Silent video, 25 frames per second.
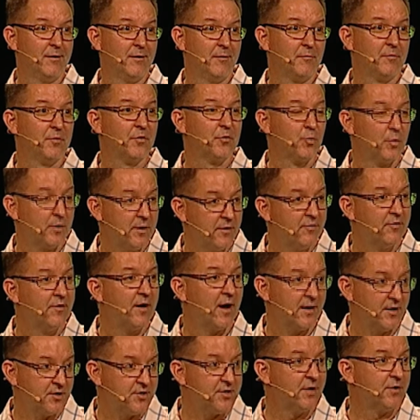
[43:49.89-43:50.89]
because we've
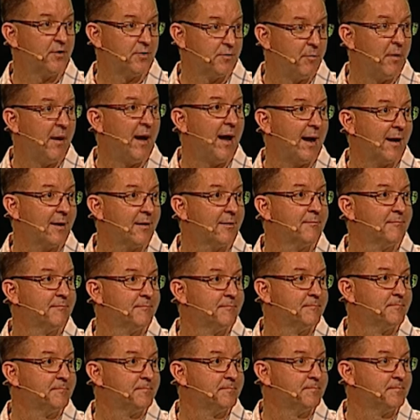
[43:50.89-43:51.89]
got each other's back.
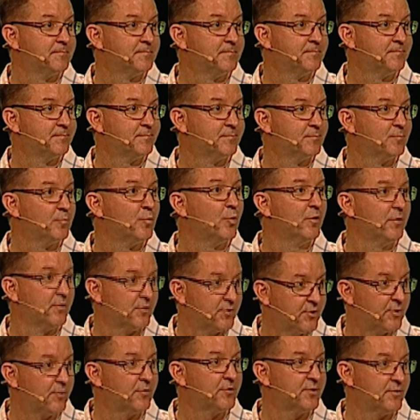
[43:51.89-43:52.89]
We're the
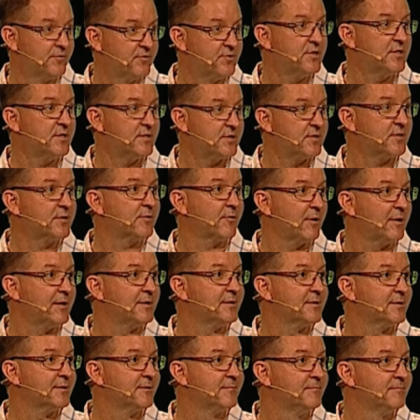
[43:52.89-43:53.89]
church of Jesus
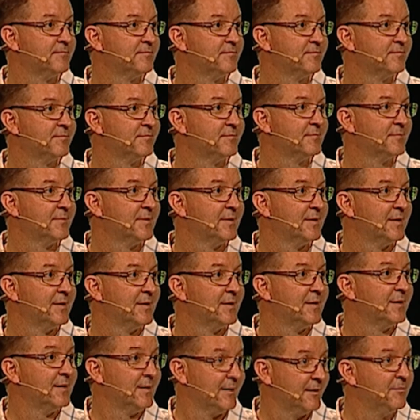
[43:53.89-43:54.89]
Christ.
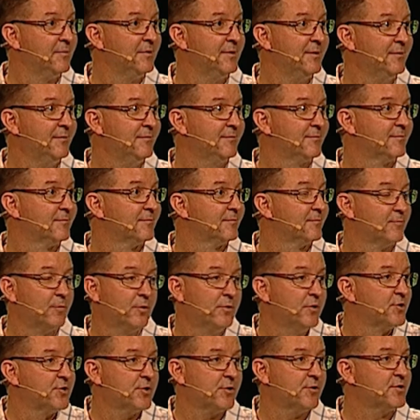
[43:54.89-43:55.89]
Amen? For
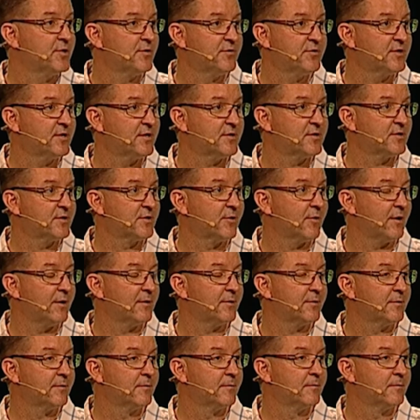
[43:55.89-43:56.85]
the church of Jesus Christ.